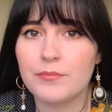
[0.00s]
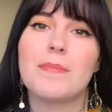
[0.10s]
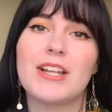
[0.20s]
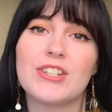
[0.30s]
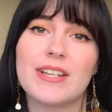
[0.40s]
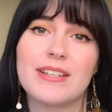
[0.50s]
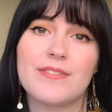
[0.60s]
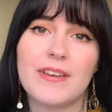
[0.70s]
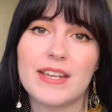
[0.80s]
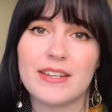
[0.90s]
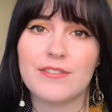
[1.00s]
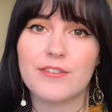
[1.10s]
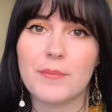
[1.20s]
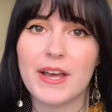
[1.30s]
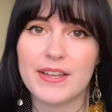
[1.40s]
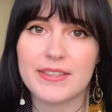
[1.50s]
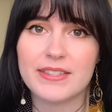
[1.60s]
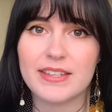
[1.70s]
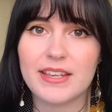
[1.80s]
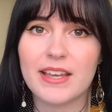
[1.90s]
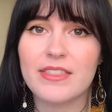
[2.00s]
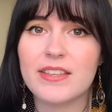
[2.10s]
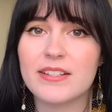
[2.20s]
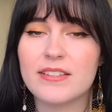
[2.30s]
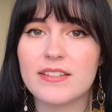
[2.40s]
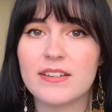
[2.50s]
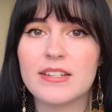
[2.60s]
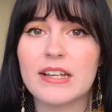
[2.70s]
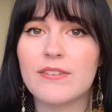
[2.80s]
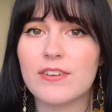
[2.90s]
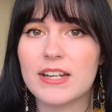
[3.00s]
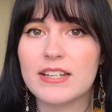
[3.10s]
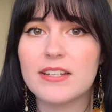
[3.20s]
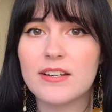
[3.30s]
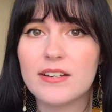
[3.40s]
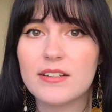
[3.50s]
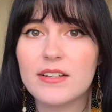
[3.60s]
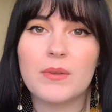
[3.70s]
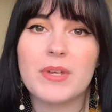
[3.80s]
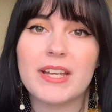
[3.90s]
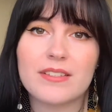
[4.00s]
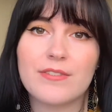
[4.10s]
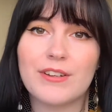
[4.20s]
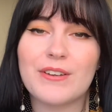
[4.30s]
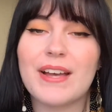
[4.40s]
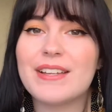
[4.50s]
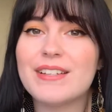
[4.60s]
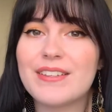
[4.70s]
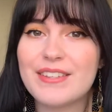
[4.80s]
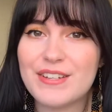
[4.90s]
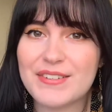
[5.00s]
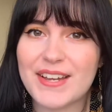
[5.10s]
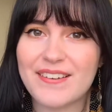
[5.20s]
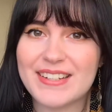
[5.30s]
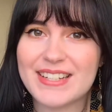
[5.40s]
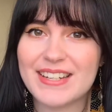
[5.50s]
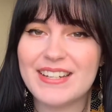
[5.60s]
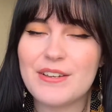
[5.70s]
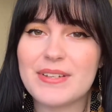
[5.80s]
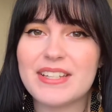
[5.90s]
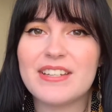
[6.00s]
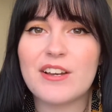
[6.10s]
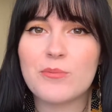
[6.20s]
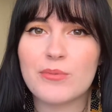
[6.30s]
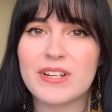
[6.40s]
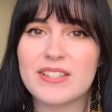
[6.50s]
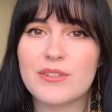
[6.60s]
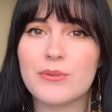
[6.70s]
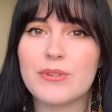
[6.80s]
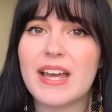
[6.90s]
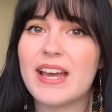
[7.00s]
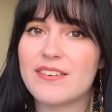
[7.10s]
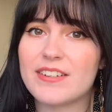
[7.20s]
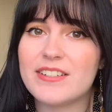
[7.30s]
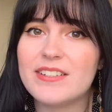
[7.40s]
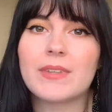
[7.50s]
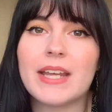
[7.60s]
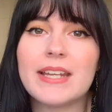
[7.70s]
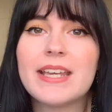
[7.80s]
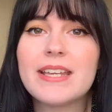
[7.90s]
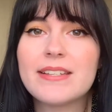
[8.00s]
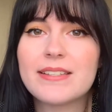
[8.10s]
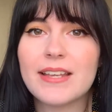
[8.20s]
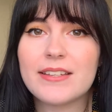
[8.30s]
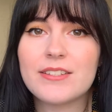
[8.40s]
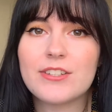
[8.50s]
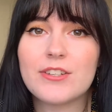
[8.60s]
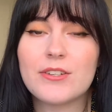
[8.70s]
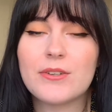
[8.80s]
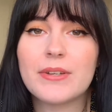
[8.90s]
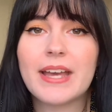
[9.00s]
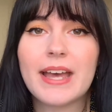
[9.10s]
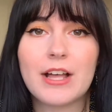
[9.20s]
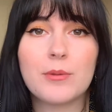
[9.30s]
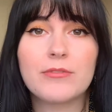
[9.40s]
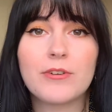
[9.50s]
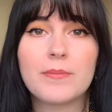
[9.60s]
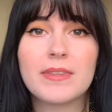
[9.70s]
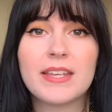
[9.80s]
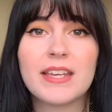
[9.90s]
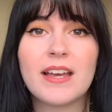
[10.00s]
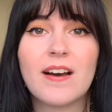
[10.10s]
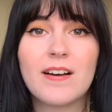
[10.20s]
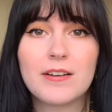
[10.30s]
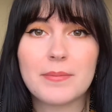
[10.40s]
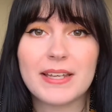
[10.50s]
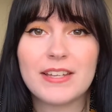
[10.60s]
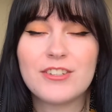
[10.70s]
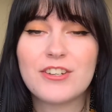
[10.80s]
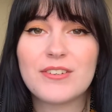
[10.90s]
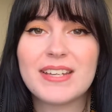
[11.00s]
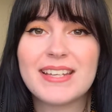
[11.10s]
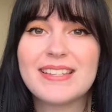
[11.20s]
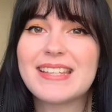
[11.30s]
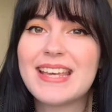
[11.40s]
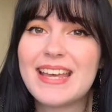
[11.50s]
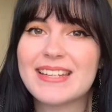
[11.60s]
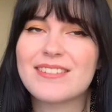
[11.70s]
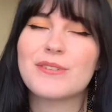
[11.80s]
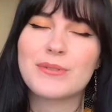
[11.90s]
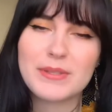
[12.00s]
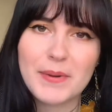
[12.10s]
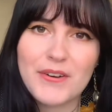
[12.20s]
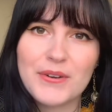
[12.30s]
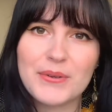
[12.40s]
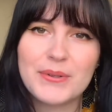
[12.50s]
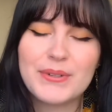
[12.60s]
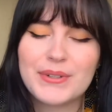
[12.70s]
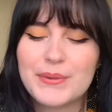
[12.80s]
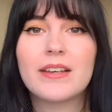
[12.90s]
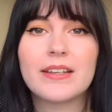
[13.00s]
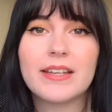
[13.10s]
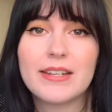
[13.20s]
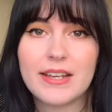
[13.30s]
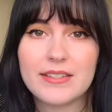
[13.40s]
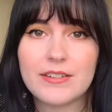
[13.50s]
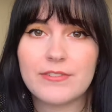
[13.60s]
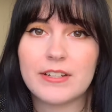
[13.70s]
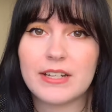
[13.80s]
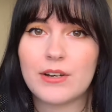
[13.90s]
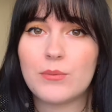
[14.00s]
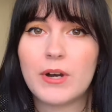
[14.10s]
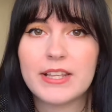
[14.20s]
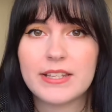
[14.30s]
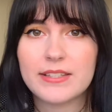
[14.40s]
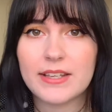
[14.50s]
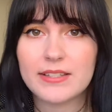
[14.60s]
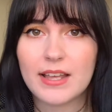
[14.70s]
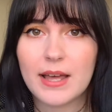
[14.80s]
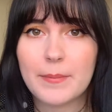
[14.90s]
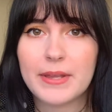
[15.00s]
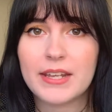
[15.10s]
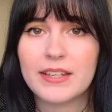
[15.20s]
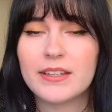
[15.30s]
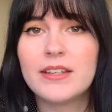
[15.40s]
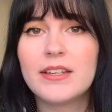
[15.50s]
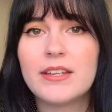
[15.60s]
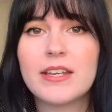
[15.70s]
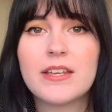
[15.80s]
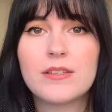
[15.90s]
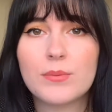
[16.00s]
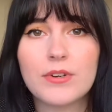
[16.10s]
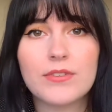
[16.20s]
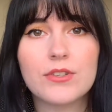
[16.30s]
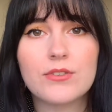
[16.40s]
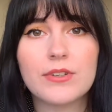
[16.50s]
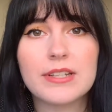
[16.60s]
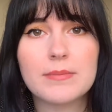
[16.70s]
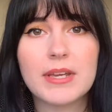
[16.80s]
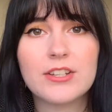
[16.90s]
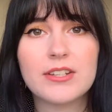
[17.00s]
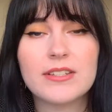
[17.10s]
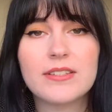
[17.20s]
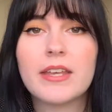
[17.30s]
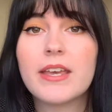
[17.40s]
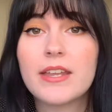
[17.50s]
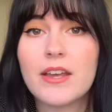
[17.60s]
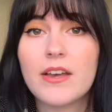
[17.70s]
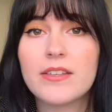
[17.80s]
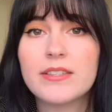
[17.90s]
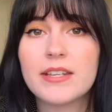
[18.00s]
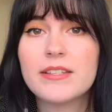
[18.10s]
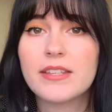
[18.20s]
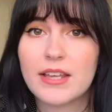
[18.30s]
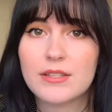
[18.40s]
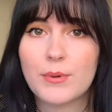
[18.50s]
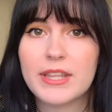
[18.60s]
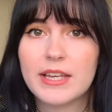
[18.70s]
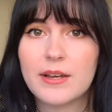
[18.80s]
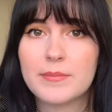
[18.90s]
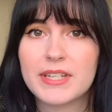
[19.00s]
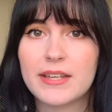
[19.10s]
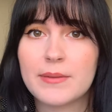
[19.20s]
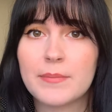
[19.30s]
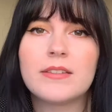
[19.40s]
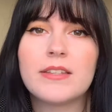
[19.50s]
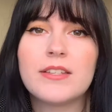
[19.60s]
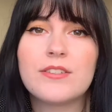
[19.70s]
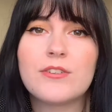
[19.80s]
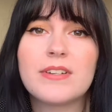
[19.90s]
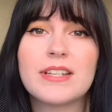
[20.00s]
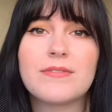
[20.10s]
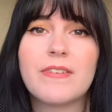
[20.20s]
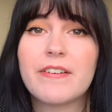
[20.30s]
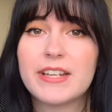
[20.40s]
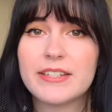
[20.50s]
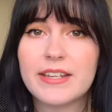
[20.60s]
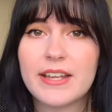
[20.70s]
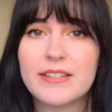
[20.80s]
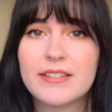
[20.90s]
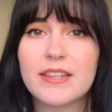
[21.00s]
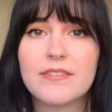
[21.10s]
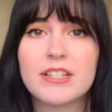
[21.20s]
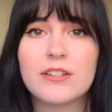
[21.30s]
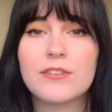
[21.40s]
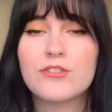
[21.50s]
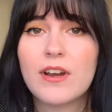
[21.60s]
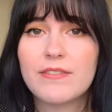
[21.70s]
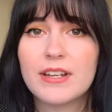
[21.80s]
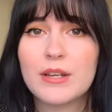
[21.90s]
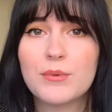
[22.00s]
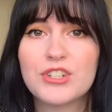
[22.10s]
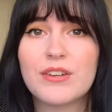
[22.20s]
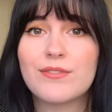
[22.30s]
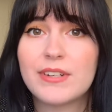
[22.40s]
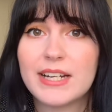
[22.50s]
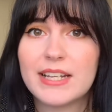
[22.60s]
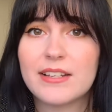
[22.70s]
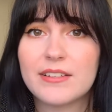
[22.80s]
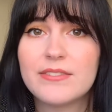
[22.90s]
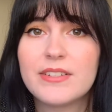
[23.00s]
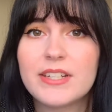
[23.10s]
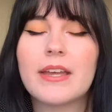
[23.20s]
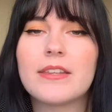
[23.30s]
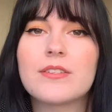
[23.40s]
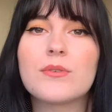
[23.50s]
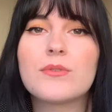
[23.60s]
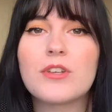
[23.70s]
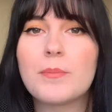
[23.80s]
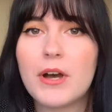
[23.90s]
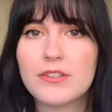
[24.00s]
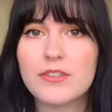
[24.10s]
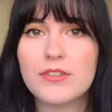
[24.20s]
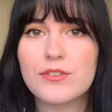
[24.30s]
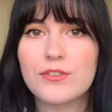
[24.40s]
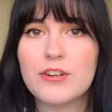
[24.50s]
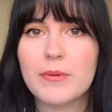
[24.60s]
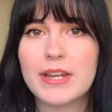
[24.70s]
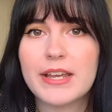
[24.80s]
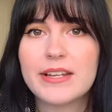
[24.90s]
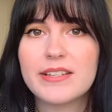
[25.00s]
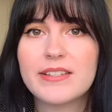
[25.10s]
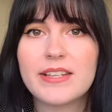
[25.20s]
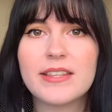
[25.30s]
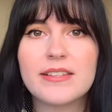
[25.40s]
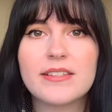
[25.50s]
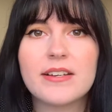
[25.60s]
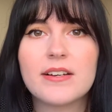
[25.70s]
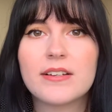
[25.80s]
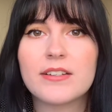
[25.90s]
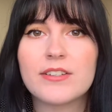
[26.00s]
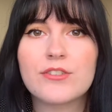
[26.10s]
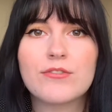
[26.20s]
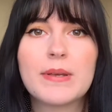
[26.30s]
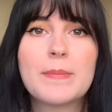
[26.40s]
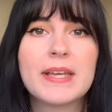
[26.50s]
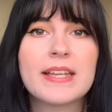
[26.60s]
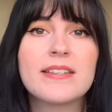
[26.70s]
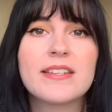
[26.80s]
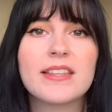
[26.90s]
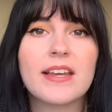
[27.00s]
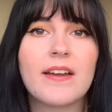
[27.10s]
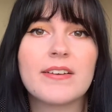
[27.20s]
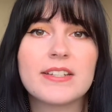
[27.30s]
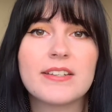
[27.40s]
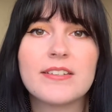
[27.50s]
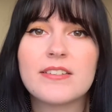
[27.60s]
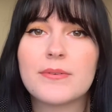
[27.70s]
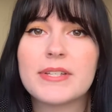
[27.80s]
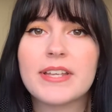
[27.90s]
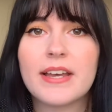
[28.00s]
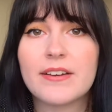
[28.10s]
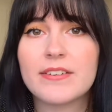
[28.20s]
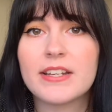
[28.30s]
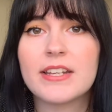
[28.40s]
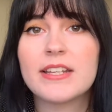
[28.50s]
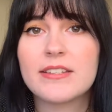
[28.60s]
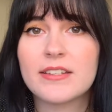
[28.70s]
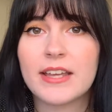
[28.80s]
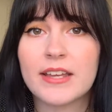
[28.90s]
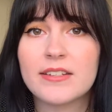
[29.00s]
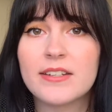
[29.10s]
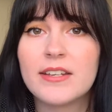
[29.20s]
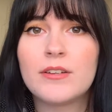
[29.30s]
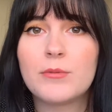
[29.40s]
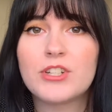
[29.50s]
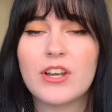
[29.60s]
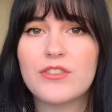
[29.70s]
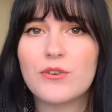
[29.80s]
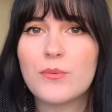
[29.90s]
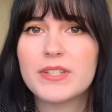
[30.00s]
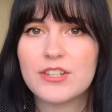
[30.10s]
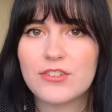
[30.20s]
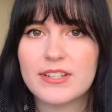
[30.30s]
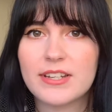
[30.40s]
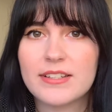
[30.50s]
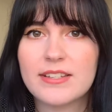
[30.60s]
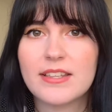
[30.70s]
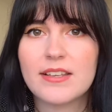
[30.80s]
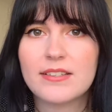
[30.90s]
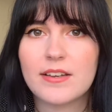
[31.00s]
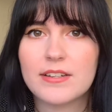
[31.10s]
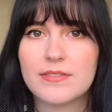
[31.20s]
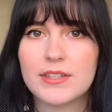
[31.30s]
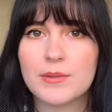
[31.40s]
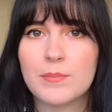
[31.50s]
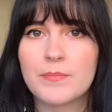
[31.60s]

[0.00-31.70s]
Magic is fading from Earthsea and things are starting to get really dark. We get to follow another new character who is a young prince called Eren, and he is sent to get help from the Archmage, who is Ged, or Sparrowhawk. And Ged has to find out why these things are happening. He is one of the strongest mages in Earthsea, so that's why they come to him. This story is very intense. There is a lot of travelling, which I really loved. And there's also parts of the story where you get to see this darkness creeping into the characters, so into Eren and into Ged, which I thought was interesting to see that side of them.